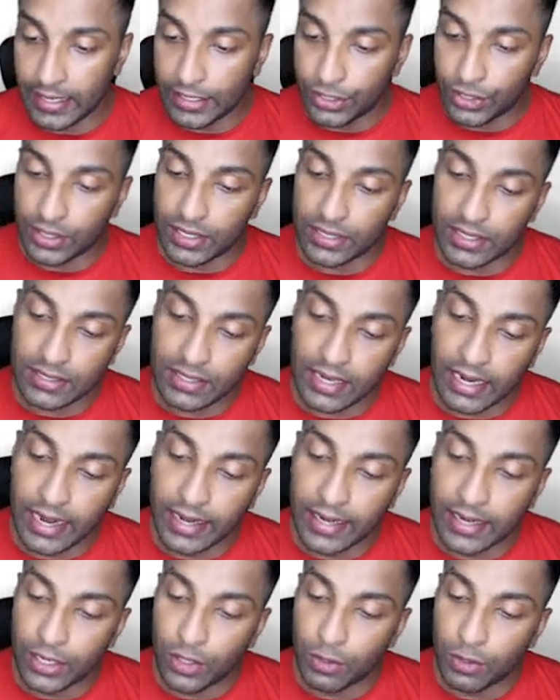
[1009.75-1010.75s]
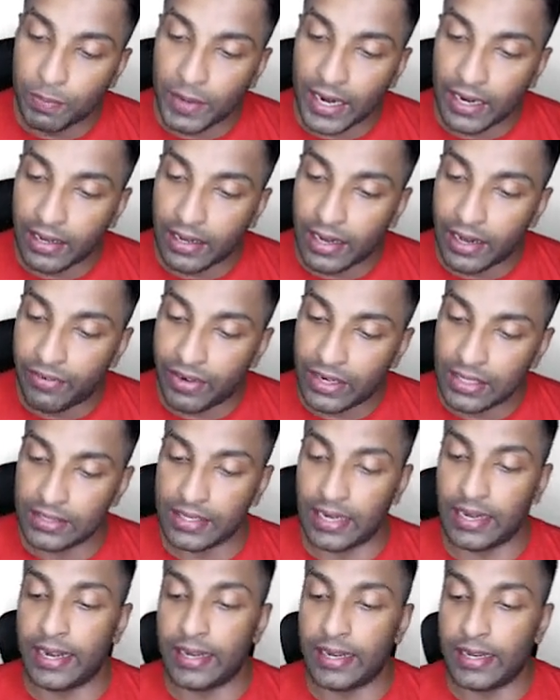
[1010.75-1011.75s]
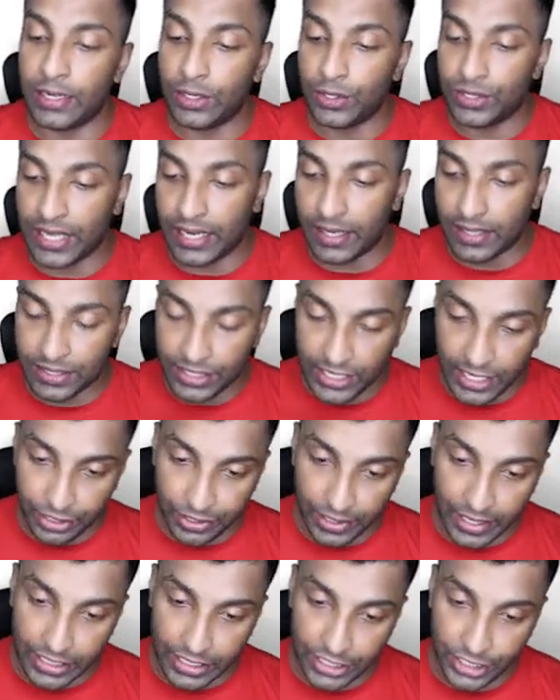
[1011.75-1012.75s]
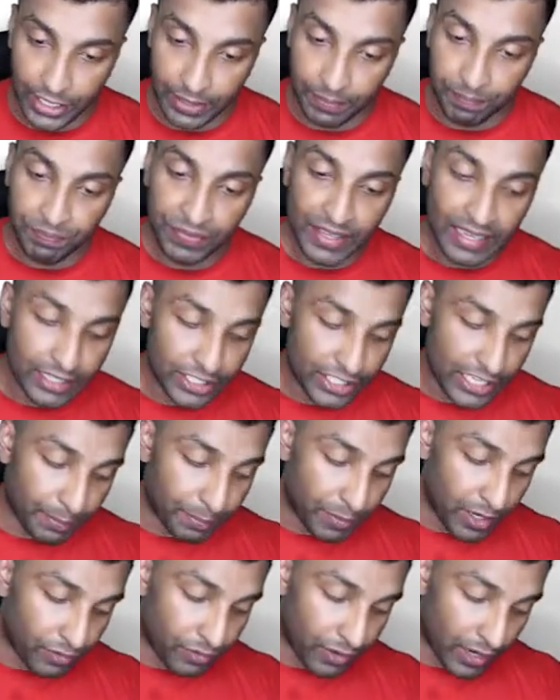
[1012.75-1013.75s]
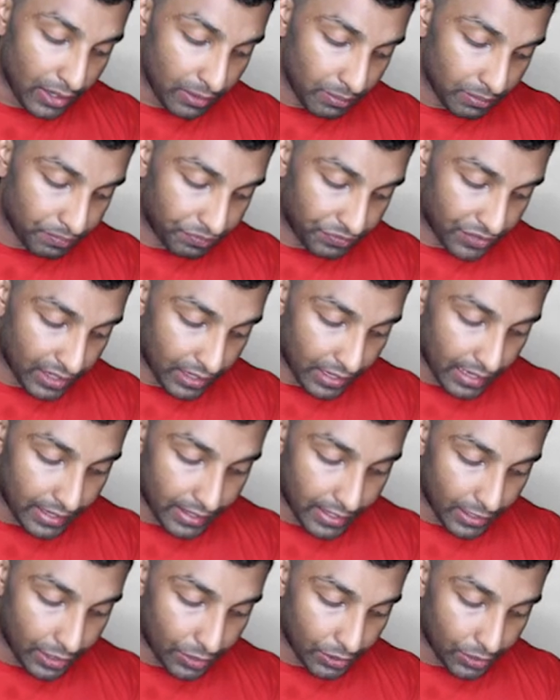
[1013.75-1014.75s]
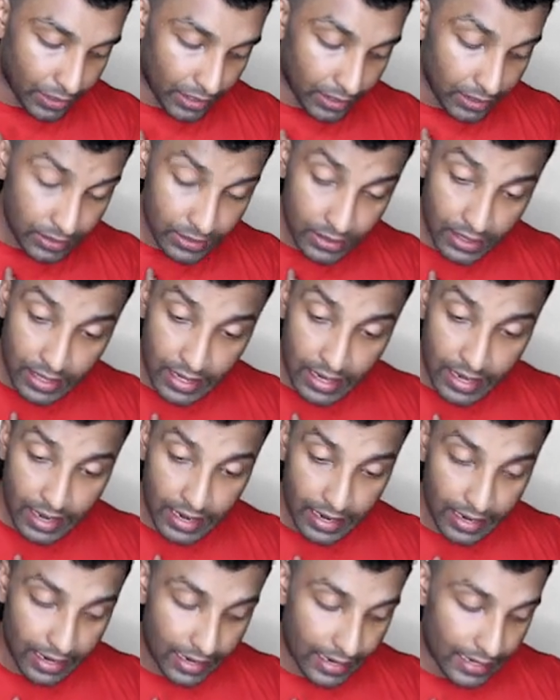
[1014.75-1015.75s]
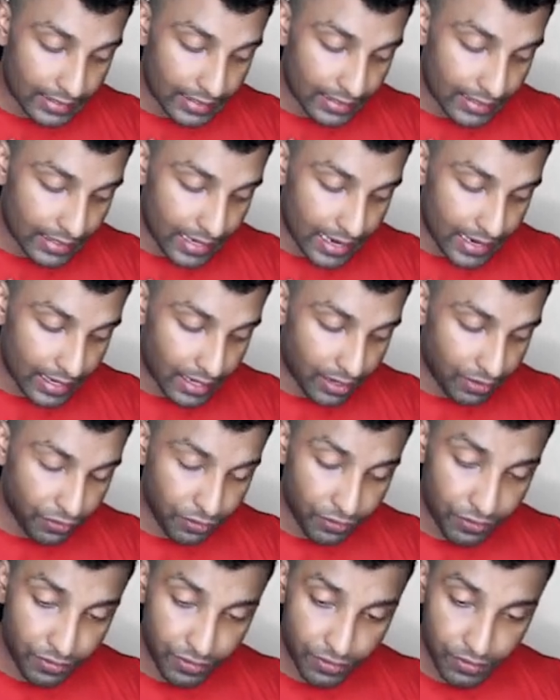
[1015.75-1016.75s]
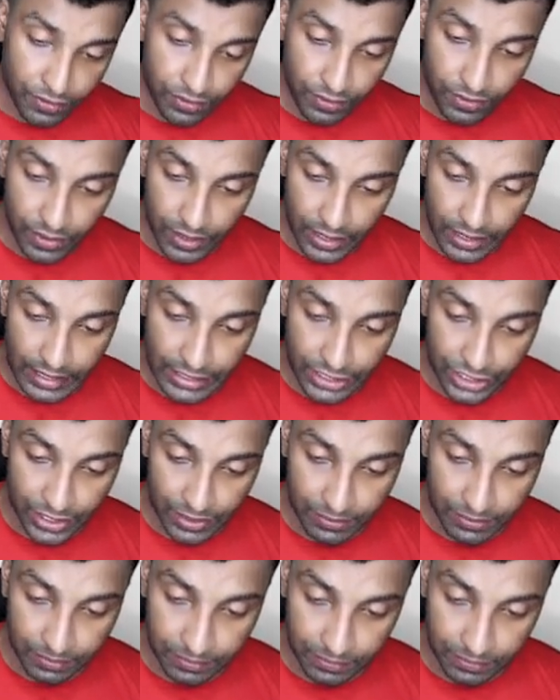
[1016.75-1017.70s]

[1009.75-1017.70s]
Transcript: So this is related to part 11 is related to center-state relation. Chapter 1 related to the legislative relation.